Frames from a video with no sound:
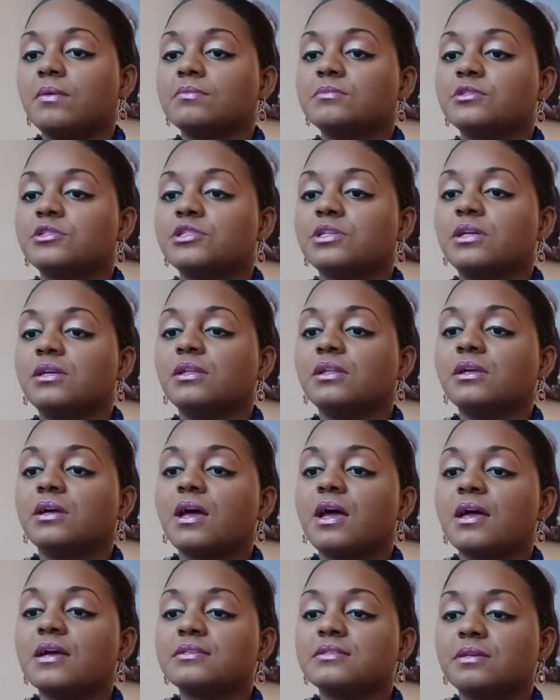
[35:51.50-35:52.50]
Sheila
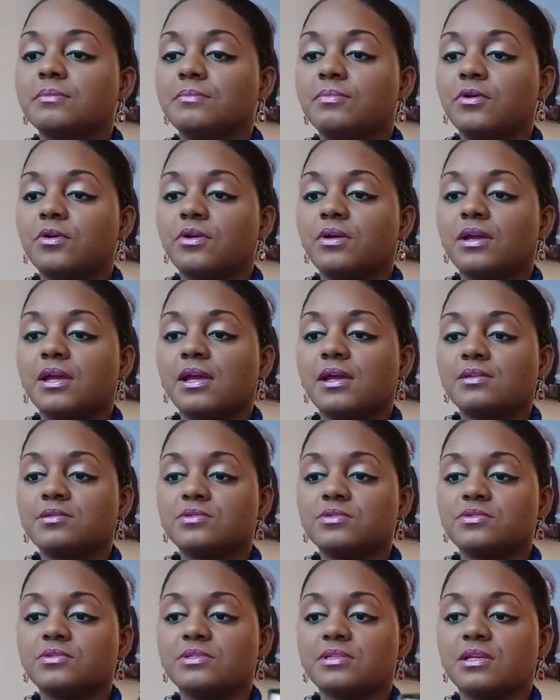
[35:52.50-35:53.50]
Eisenberg
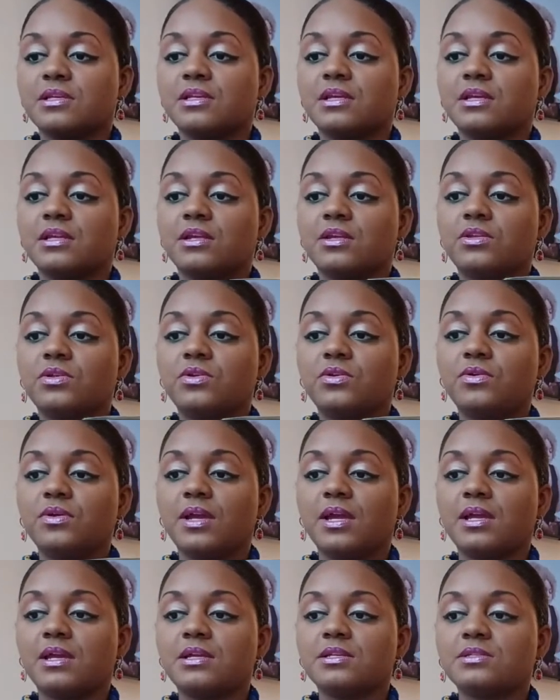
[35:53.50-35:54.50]
answers it in a new
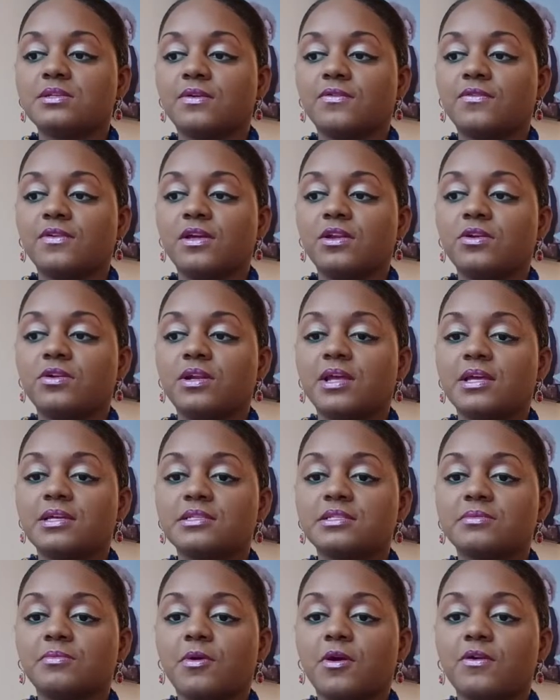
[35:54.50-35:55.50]
age of internet,
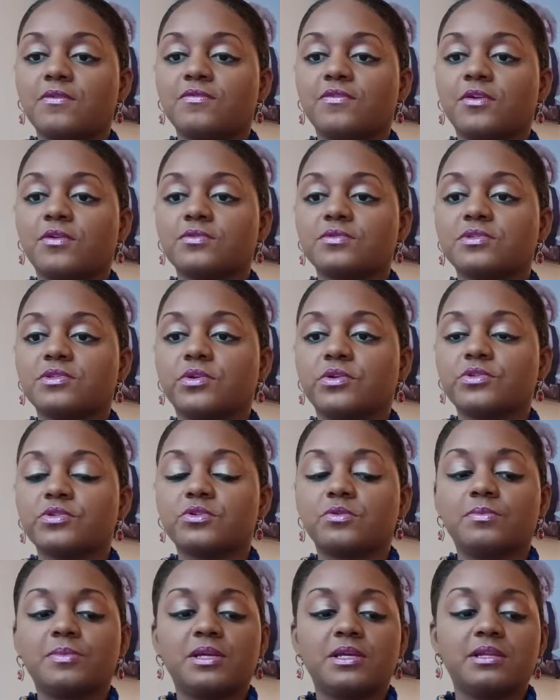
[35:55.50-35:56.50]
smartphone,
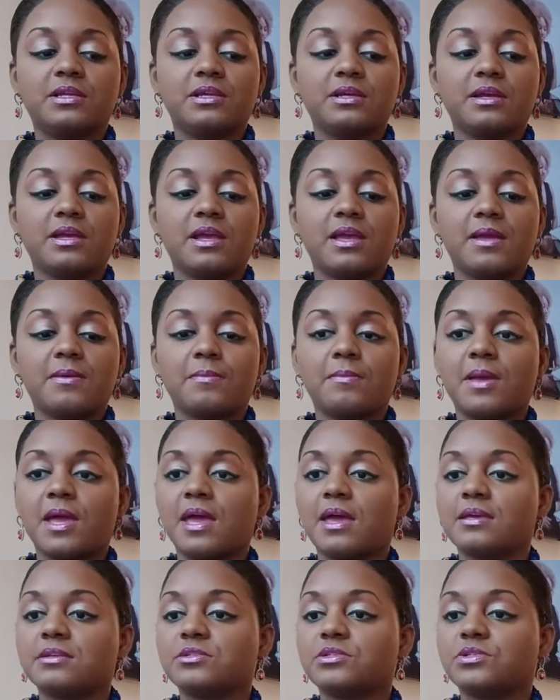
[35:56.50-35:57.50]
social media, and
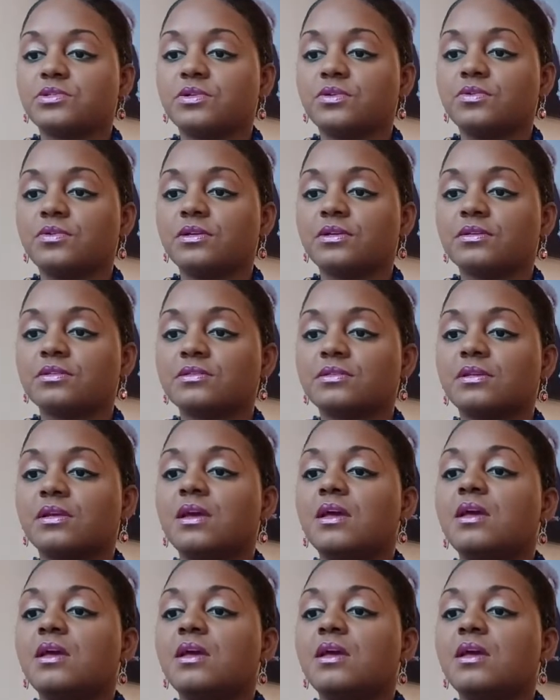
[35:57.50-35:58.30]
mass shootings.